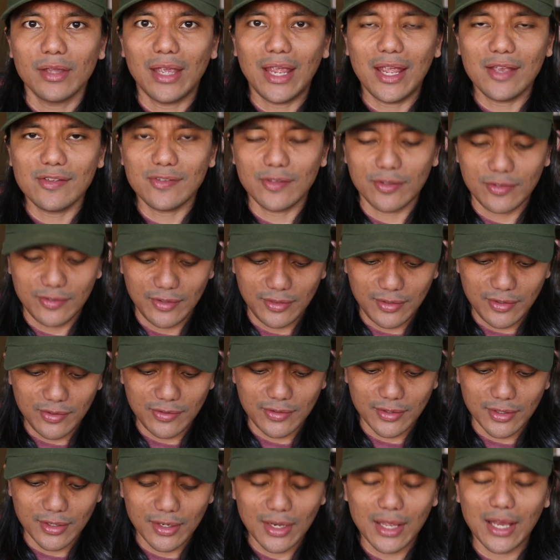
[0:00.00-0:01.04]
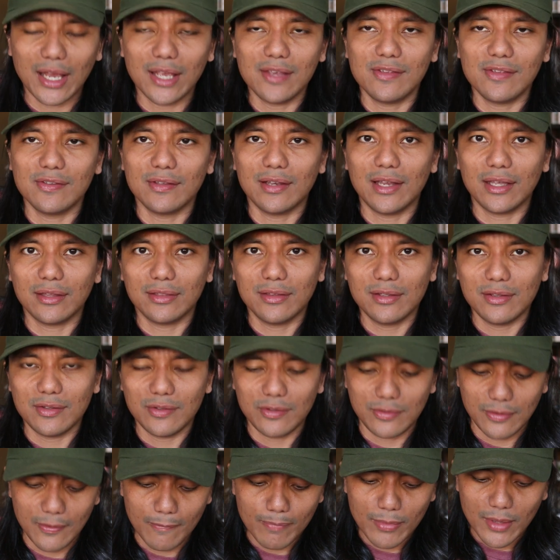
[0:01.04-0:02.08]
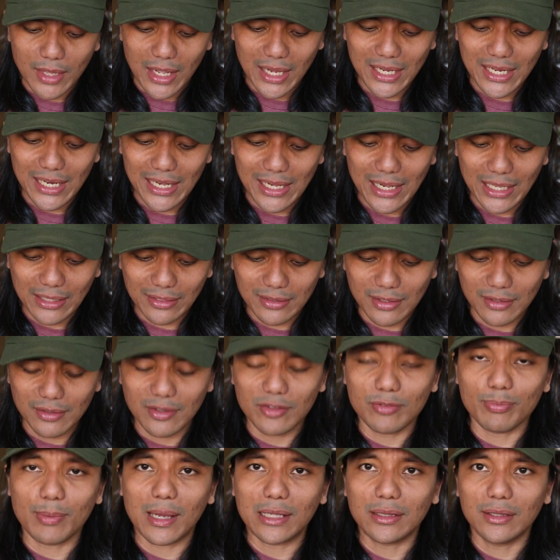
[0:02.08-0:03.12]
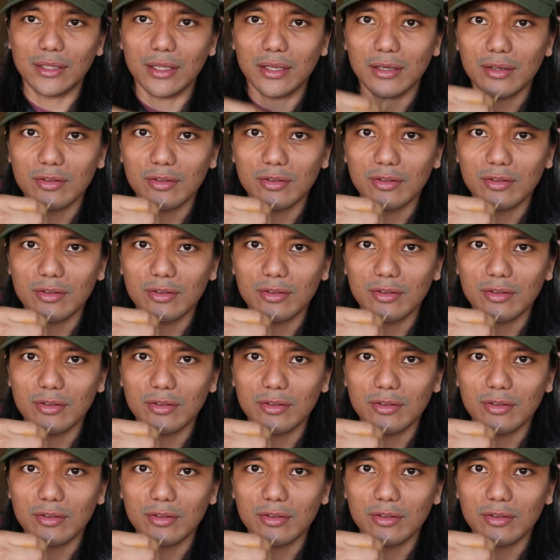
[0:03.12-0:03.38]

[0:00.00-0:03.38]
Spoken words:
as a citizen, I elected this party,